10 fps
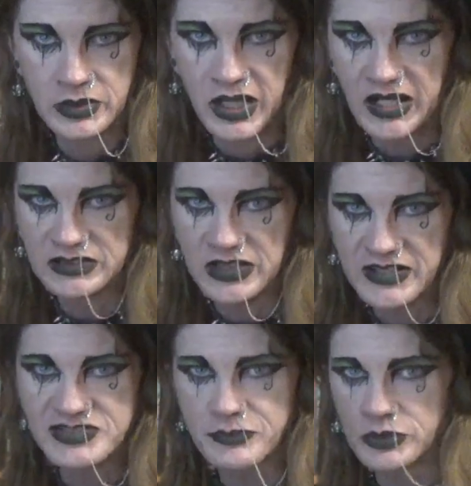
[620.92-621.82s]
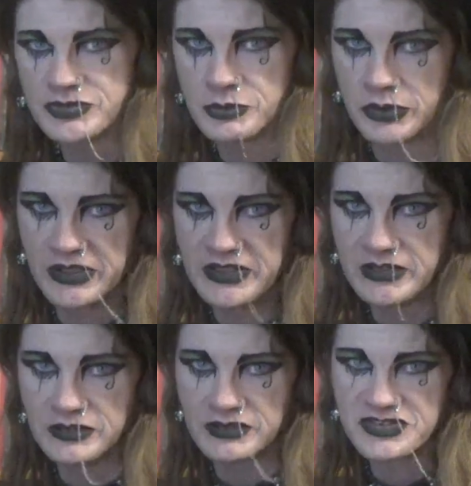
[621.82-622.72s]
Unless, of course, you're wearing
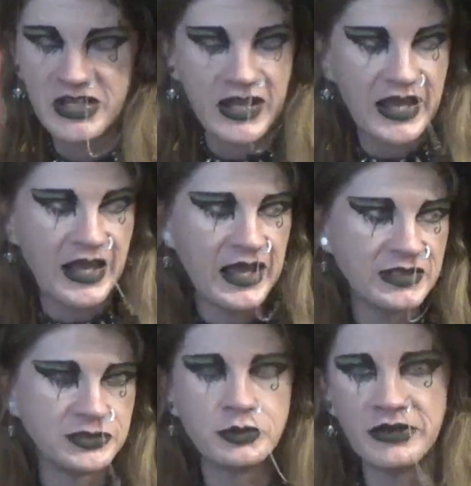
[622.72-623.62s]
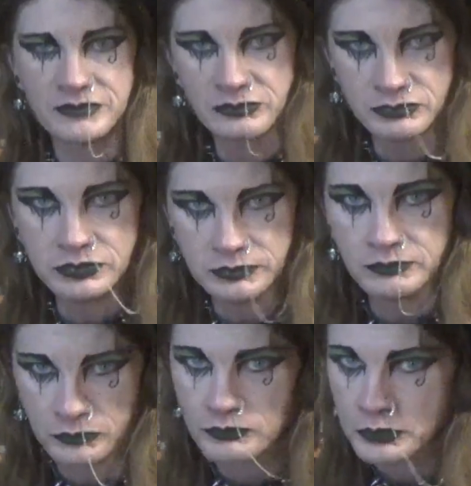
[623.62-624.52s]
heels and you have to
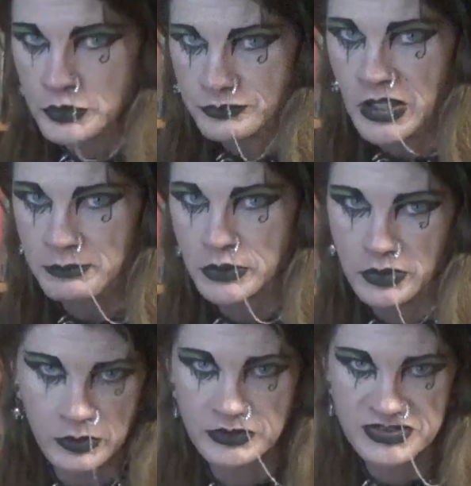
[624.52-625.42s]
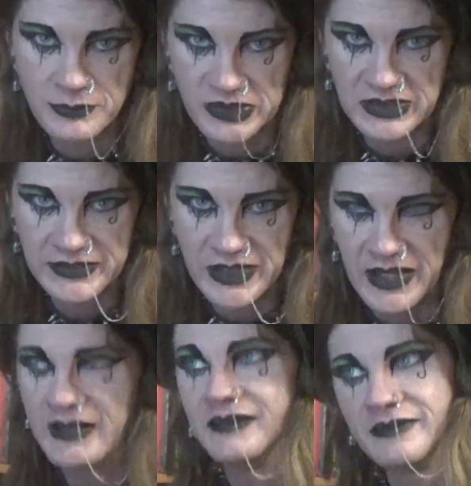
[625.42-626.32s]
move lumber or something like
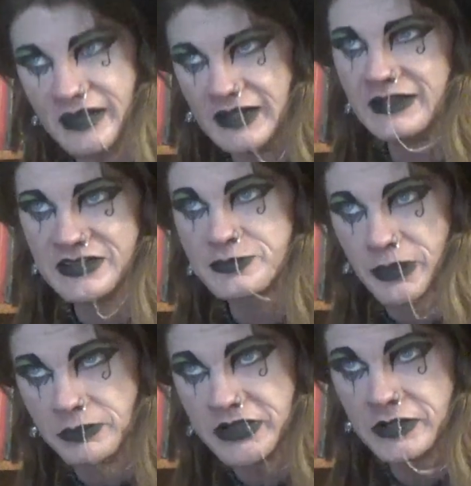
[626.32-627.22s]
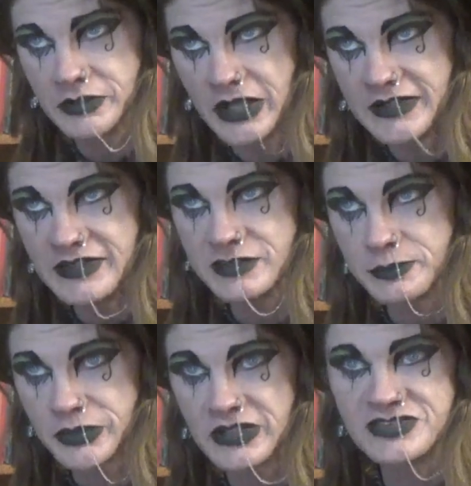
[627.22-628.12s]
that. Then it's probably a good idea to
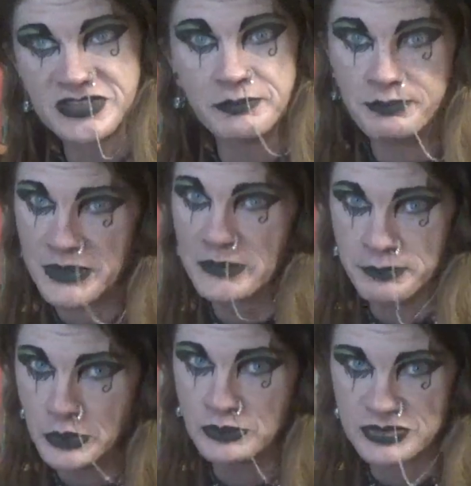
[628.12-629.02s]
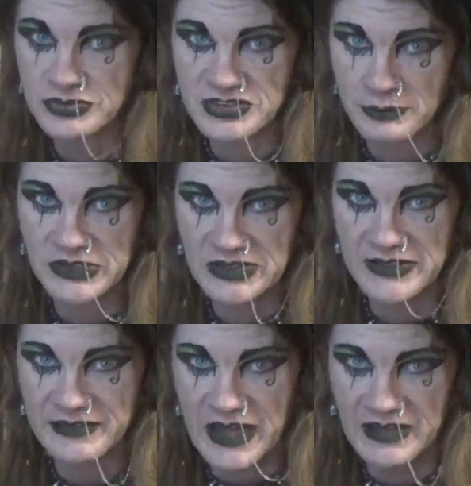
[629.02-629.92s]
put on some big boots or something
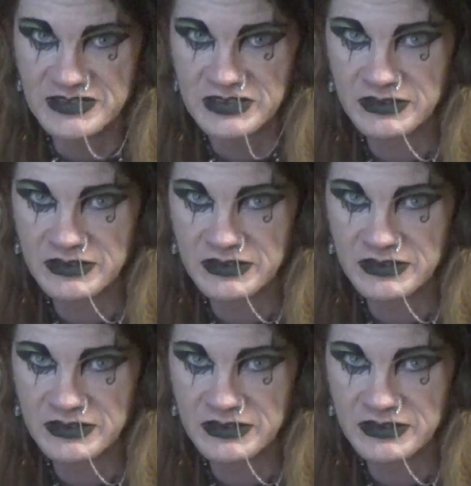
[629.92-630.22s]
like that.